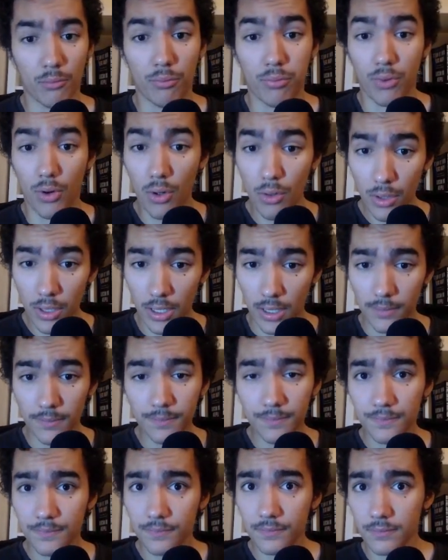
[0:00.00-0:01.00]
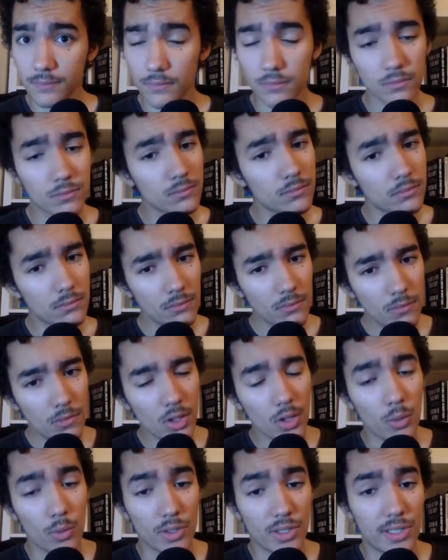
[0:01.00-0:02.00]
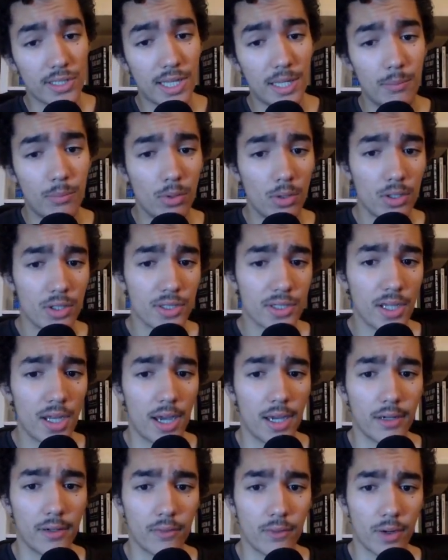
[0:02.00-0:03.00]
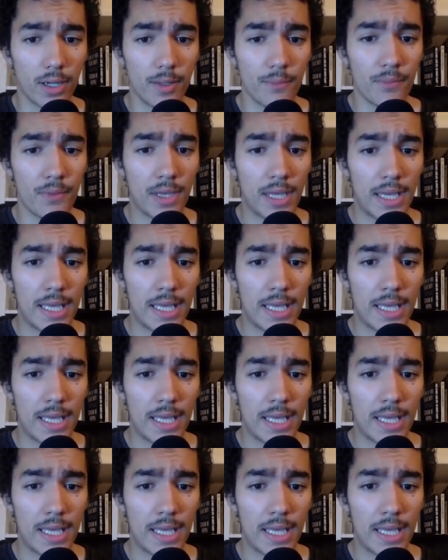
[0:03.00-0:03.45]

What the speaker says: broke it, which is a bullish sign, right?